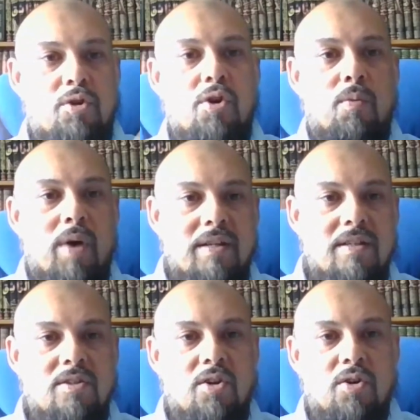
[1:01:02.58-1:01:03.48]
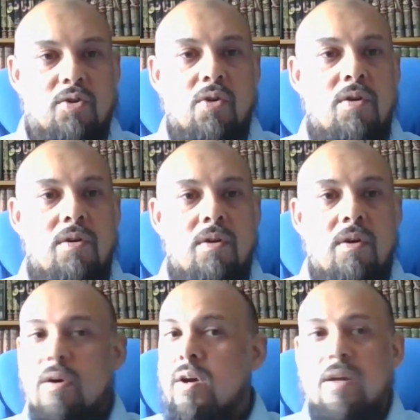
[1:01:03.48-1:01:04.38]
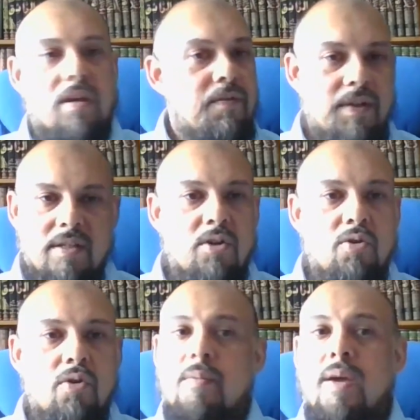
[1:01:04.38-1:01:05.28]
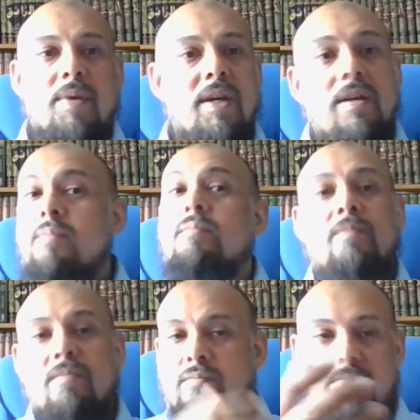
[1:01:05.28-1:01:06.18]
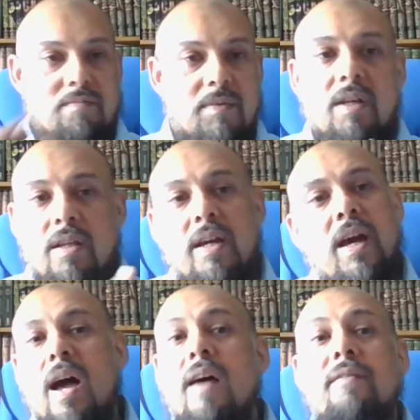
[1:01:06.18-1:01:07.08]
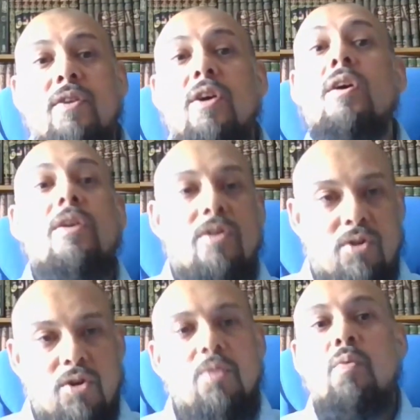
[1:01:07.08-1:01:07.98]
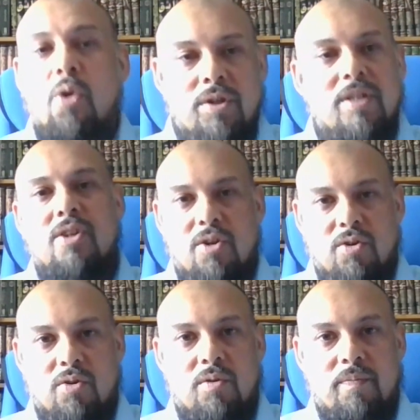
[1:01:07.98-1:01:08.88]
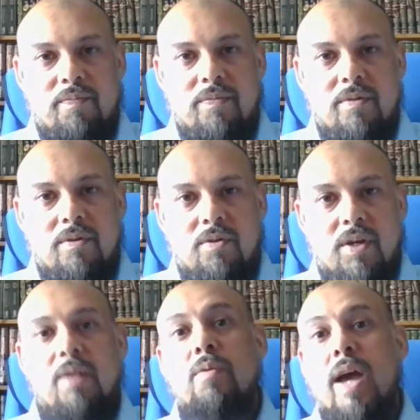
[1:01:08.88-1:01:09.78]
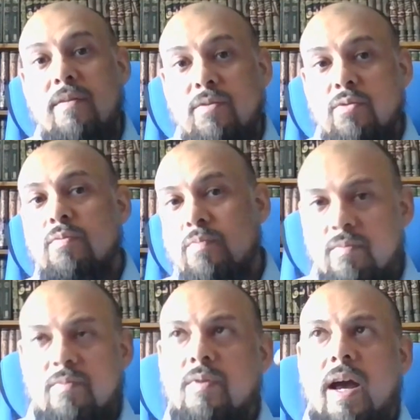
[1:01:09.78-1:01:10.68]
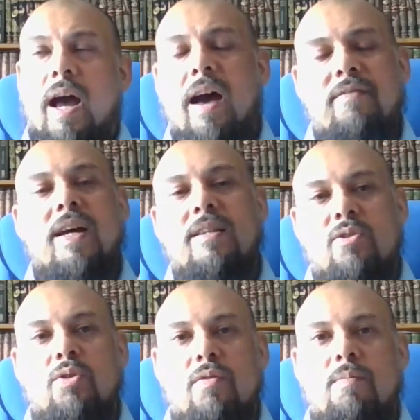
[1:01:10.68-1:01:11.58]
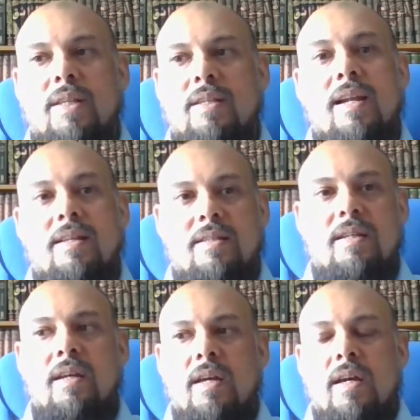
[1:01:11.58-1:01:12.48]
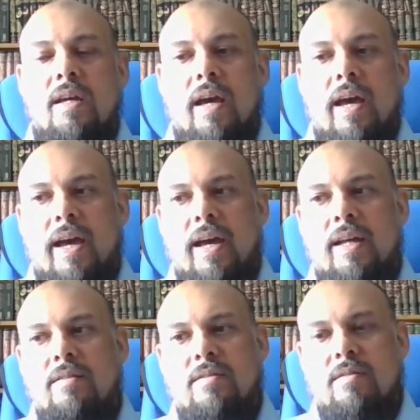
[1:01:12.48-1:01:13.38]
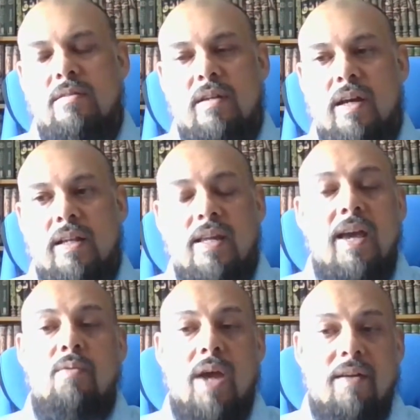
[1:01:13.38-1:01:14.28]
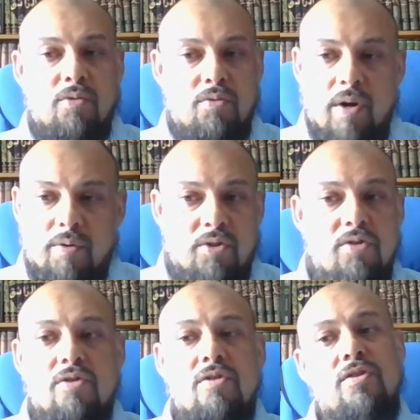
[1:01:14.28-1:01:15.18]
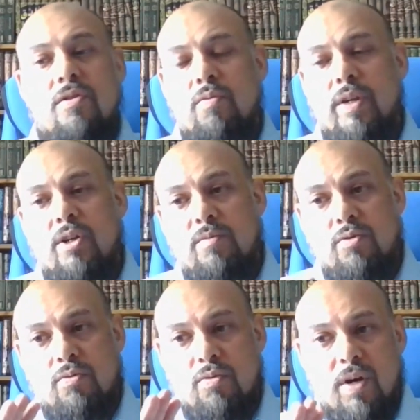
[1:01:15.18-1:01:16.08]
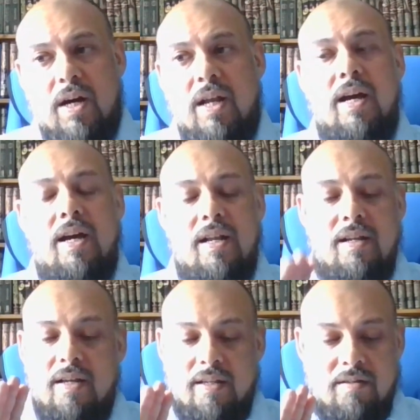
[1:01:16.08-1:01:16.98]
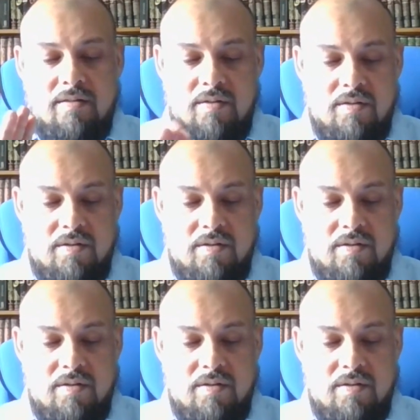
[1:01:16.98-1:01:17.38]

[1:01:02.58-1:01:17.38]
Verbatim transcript: your wealth is going to grow. If it doesn't grow, maybe in the hereafter, the reward is going to grow. Okay, we have to have that sort of mentality. And, and yeah, we have to do our due diligence when it comes to halal, and